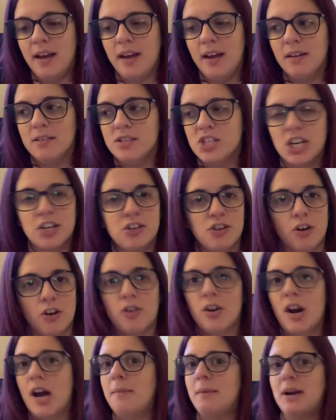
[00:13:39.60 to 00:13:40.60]
check your
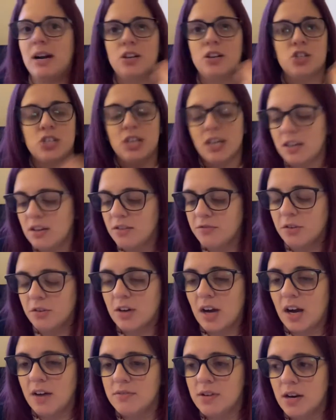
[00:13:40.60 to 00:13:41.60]
grammar, check your
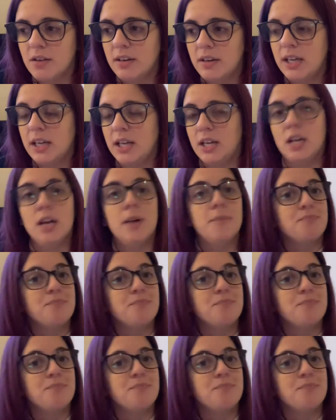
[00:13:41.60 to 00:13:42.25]
vocabulary,